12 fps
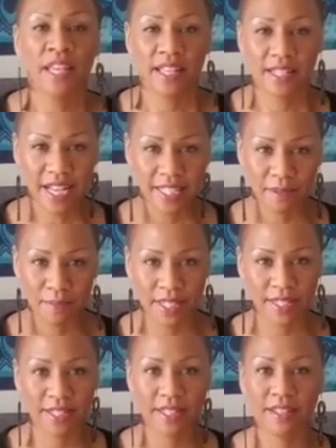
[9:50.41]
not to
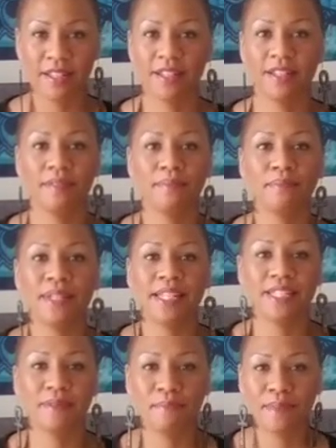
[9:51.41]
mention the many
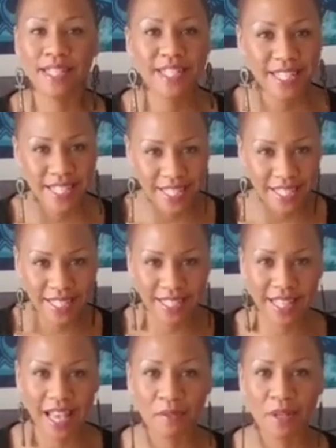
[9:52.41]
dimensions
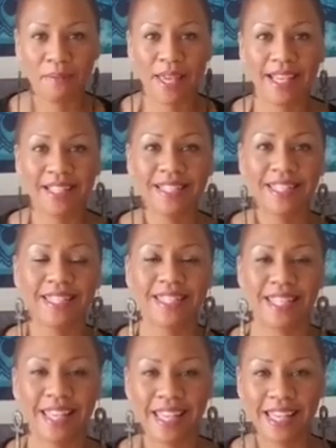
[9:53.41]
that we may exist
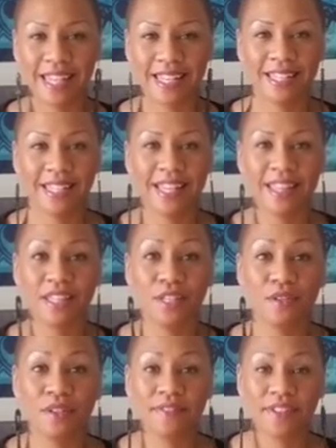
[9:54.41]
in the
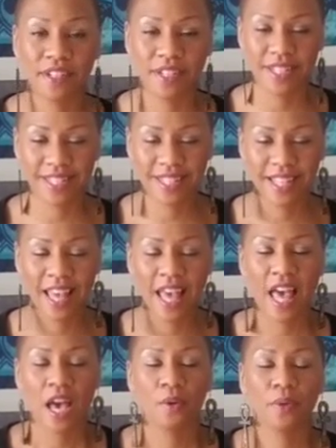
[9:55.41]
universe.
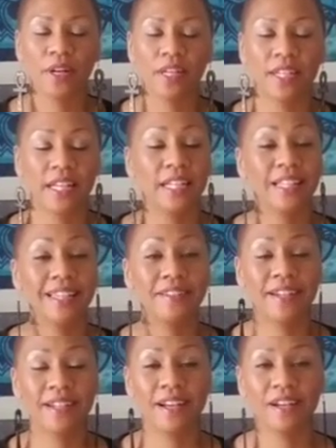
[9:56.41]
We're going to clear
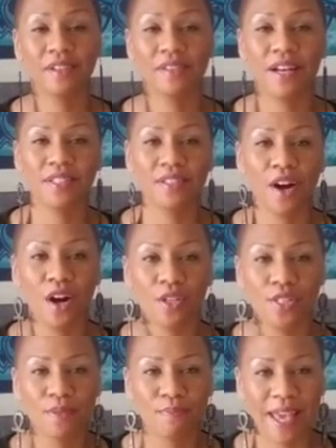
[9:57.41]
it across all
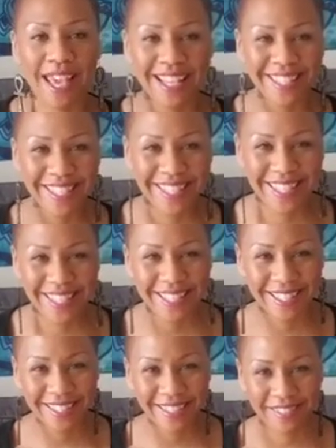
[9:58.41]
space,
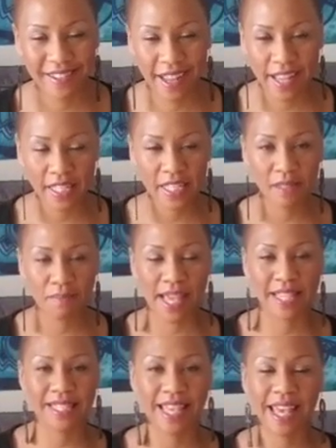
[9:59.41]
right?
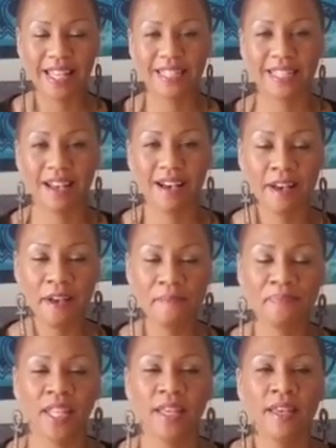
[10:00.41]
Space and time
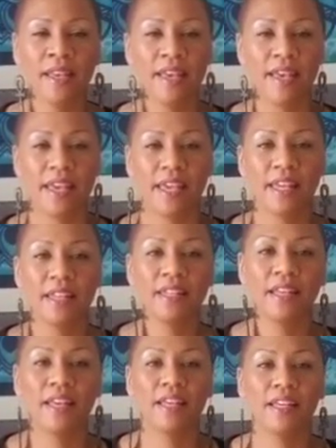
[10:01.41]

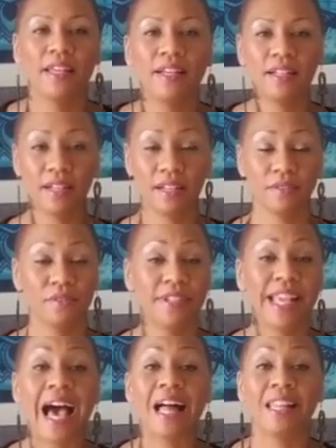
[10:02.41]
in
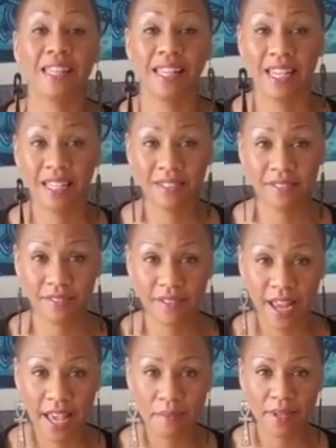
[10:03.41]
reality, right?